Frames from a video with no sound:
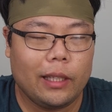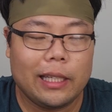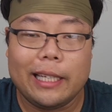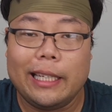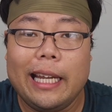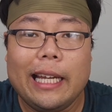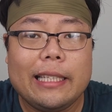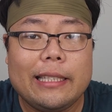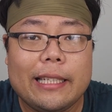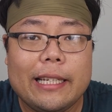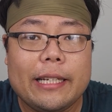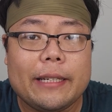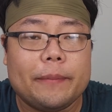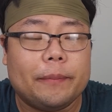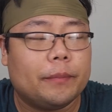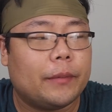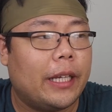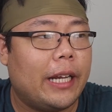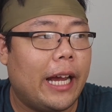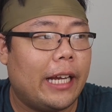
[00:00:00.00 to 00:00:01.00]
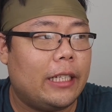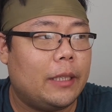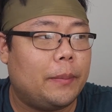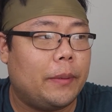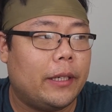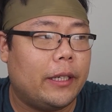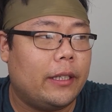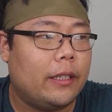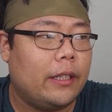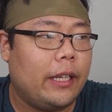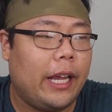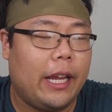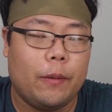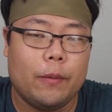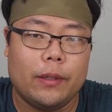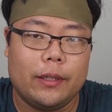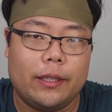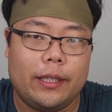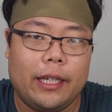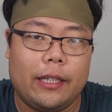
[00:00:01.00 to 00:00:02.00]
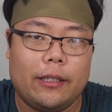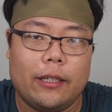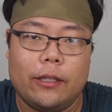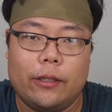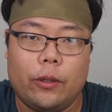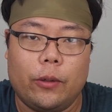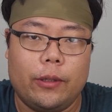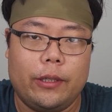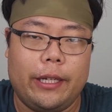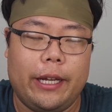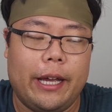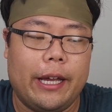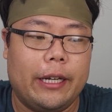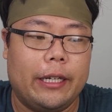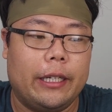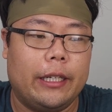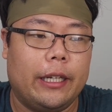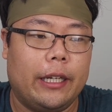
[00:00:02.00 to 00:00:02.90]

And that's it. And I just put A1 steak sauce towards the end,